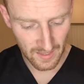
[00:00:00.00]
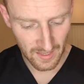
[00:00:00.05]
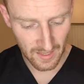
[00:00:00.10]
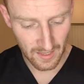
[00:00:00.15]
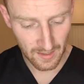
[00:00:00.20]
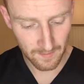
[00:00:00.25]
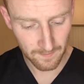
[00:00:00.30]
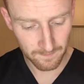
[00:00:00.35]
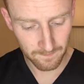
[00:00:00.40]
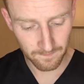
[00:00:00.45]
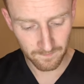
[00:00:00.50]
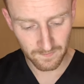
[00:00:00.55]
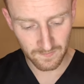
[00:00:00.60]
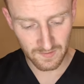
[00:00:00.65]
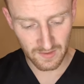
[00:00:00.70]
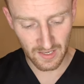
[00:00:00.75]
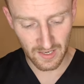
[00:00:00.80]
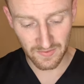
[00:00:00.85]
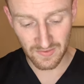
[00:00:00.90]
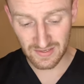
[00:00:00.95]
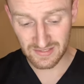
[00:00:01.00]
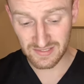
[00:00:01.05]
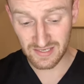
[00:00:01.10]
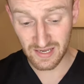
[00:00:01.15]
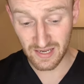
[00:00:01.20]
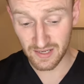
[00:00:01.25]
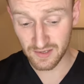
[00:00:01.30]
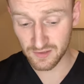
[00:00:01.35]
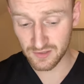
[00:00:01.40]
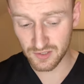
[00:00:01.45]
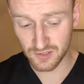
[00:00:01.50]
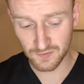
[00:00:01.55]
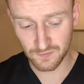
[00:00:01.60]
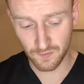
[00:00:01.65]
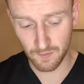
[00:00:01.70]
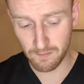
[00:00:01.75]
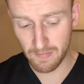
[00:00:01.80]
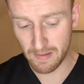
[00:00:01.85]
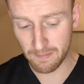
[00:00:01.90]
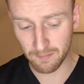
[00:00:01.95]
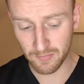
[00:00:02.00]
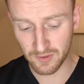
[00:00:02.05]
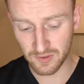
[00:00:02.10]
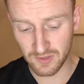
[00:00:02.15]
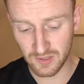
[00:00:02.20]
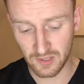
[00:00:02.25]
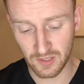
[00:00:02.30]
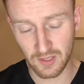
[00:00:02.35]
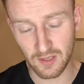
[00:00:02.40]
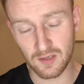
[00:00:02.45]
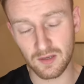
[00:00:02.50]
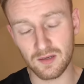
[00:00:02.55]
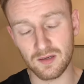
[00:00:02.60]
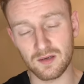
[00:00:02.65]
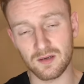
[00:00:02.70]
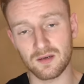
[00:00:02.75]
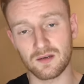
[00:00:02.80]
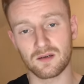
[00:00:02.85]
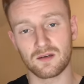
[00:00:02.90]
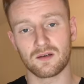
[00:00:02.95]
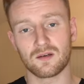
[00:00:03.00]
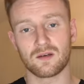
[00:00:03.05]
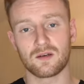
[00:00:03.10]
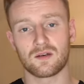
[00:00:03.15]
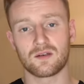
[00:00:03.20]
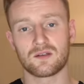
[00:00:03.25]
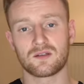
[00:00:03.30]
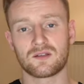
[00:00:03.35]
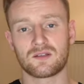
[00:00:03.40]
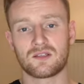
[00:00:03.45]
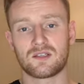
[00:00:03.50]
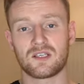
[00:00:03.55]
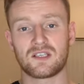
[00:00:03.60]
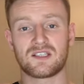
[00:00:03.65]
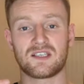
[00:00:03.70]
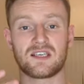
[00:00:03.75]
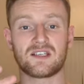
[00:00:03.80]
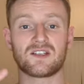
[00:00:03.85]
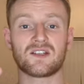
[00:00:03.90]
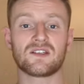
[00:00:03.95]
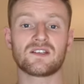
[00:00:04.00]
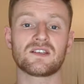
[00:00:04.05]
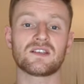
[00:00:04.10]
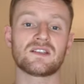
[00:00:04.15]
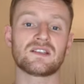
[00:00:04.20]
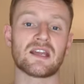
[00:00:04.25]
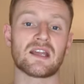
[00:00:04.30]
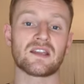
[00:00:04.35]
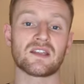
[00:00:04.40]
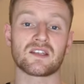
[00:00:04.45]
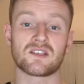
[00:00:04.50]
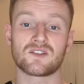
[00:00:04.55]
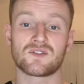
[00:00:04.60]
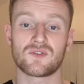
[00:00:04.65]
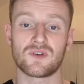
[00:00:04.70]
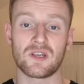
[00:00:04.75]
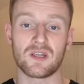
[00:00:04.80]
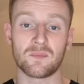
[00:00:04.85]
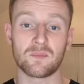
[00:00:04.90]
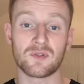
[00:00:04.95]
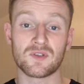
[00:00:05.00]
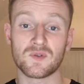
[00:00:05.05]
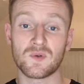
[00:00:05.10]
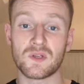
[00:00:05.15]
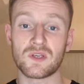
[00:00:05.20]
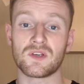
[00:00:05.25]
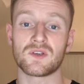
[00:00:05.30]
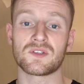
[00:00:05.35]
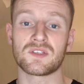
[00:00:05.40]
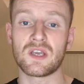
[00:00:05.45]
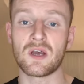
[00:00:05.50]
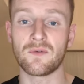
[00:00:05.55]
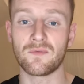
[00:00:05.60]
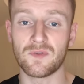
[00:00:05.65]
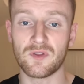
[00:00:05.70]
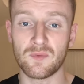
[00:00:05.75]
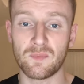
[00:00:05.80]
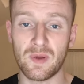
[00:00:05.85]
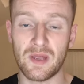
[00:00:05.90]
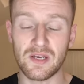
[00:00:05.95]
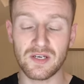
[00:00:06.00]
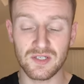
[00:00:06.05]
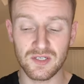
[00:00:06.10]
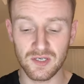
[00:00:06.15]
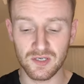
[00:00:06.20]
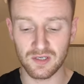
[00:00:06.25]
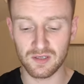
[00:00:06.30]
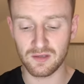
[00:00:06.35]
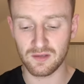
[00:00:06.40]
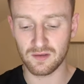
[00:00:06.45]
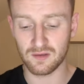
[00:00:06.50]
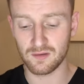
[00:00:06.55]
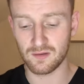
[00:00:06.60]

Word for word: Um, and that's it. And just remember that decisions in dentistry are between yourself and the patient.